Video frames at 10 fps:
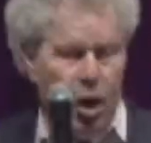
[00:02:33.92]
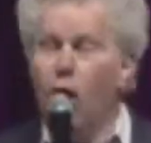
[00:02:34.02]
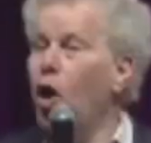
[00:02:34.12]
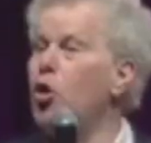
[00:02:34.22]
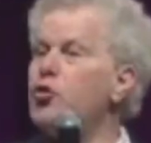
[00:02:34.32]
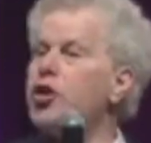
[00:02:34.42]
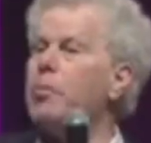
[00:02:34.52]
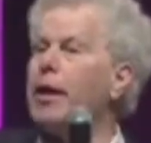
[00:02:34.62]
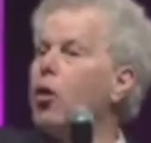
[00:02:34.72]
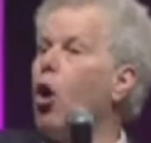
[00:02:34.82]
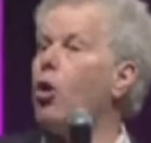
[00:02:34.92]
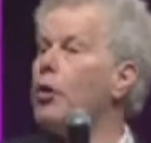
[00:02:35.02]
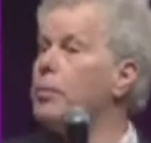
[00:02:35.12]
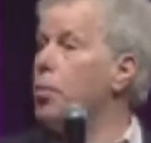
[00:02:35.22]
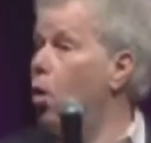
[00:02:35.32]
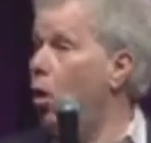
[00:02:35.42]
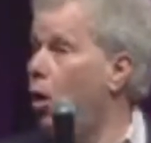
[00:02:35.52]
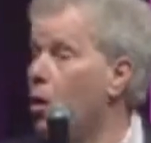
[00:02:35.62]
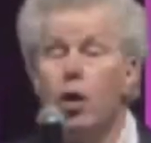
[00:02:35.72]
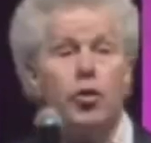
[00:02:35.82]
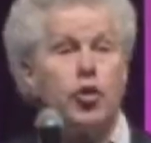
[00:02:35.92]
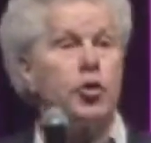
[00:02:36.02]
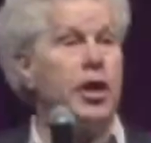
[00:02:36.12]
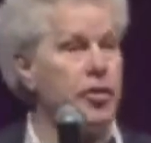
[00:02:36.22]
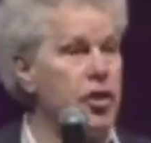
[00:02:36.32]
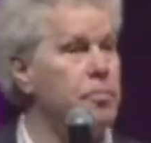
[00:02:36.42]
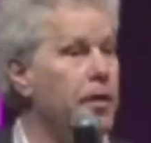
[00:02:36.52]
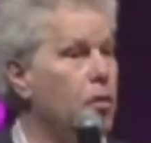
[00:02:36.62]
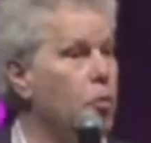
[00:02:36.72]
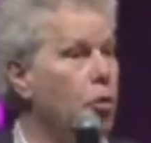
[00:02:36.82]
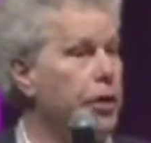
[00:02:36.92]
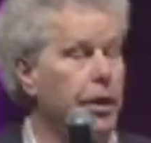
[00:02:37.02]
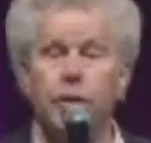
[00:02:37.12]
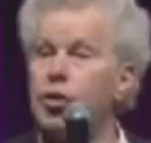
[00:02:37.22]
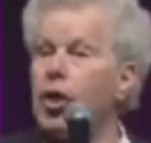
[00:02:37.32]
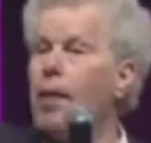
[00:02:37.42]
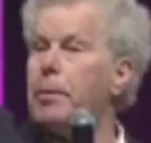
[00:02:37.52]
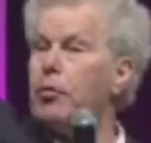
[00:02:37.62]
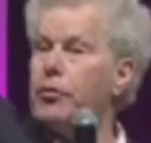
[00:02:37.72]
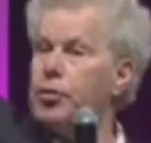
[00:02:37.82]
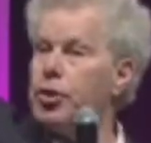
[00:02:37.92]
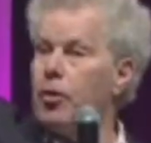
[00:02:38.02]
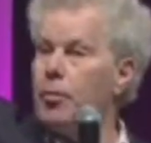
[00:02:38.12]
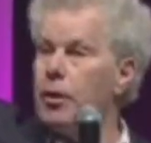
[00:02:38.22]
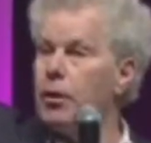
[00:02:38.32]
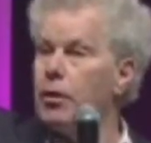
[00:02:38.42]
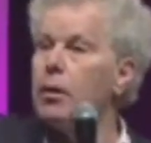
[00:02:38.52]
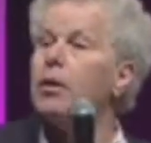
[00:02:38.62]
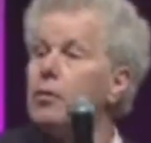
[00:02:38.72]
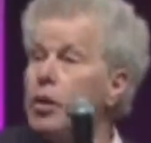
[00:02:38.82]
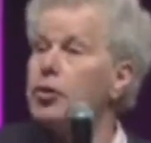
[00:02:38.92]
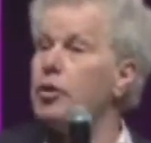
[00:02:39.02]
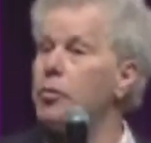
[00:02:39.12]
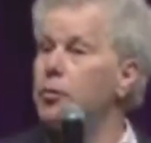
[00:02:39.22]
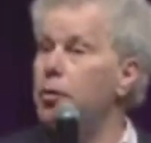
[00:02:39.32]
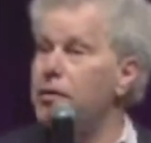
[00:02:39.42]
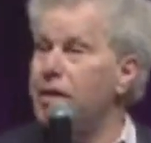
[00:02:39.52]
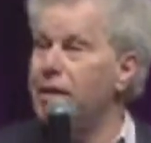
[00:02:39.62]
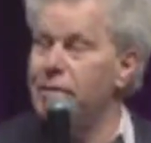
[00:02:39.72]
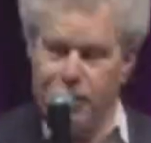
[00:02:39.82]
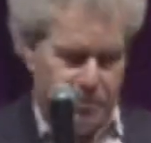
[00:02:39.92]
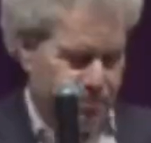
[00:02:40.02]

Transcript: Hosted by Carl and Paul, so you get to spend the morning shopping with the chairman, lunching with the president.